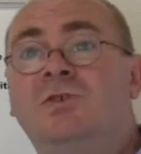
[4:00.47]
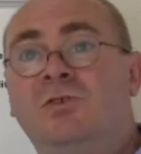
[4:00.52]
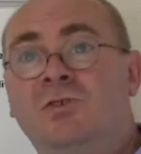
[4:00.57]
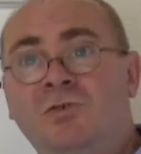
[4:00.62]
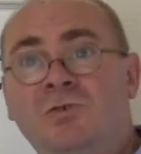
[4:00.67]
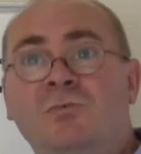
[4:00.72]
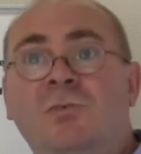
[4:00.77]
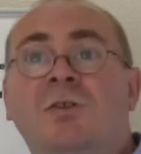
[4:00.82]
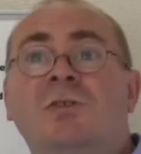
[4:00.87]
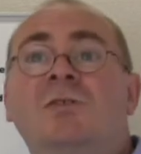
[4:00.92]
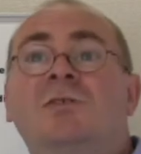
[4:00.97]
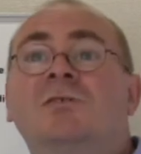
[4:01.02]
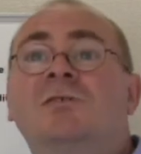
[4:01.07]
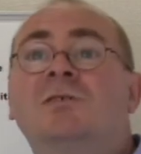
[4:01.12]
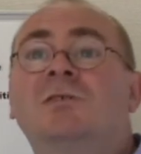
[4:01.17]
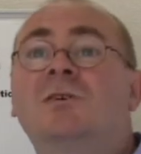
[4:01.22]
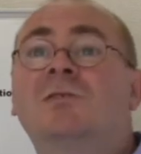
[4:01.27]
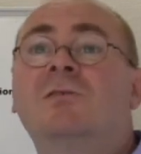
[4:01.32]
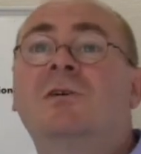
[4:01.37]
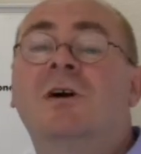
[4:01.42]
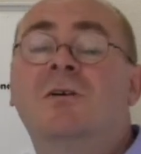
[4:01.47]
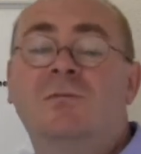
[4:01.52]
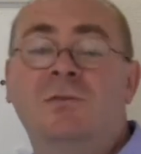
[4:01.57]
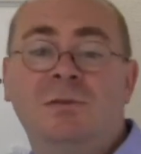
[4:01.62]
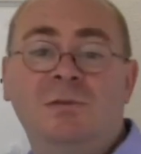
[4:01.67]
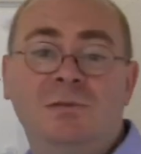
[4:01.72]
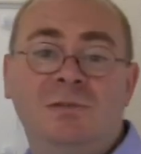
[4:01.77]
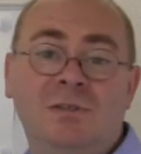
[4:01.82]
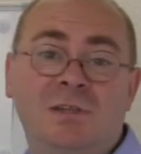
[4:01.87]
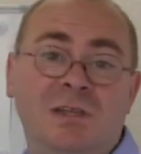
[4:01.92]
2 months or so I've
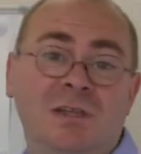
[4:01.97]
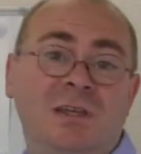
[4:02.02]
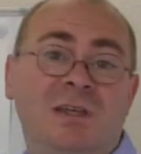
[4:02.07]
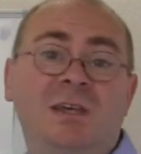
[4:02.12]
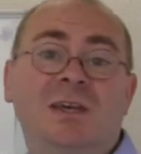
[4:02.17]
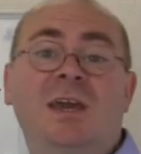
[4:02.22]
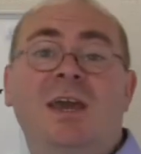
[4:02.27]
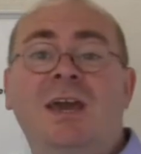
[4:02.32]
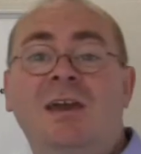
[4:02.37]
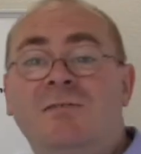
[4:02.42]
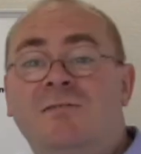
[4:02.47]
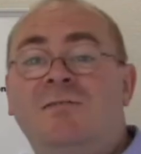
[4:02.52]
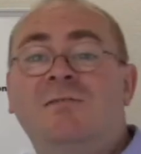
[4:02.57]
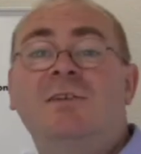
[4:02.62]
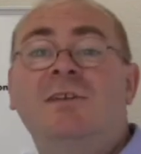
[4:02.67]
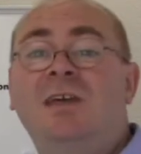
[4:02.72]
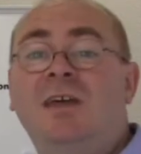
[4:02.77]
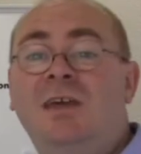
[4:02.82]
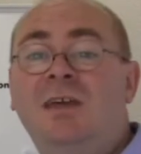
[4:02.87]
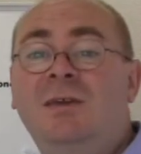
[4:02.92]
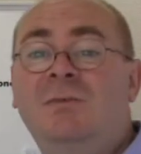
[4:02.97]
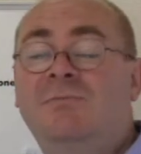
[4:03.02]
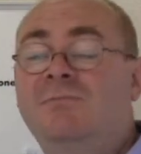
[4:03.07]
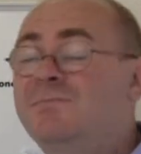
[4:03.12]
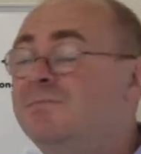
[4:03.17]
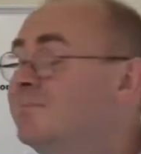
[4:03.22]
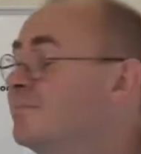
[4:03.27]
been studying every day.